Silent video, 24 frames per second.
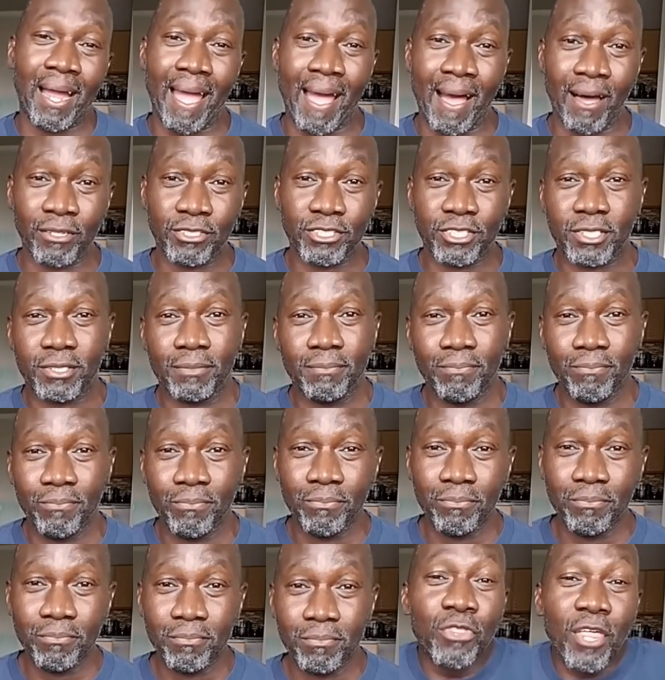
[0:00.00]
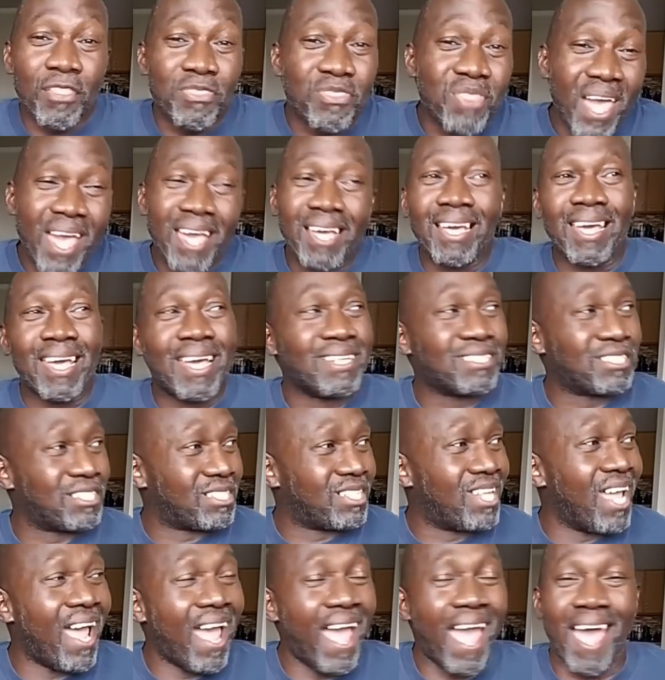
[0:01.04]
our house. So the thing
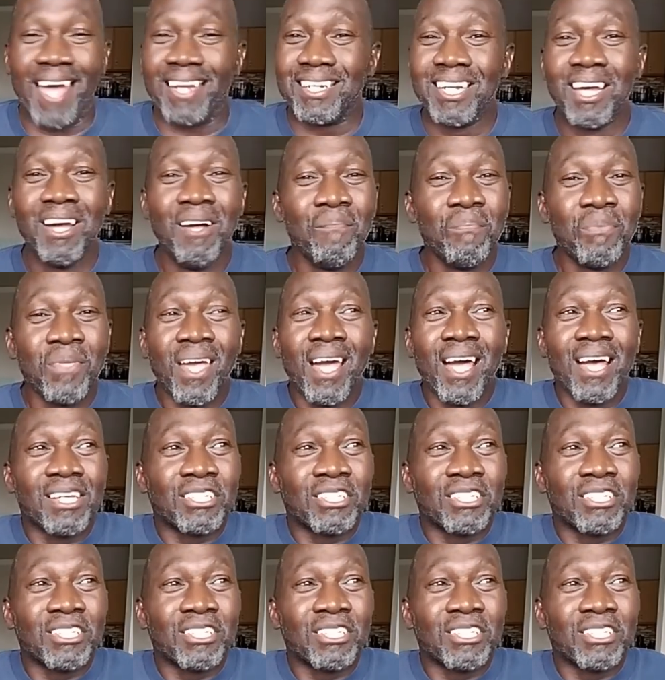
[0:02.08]
is that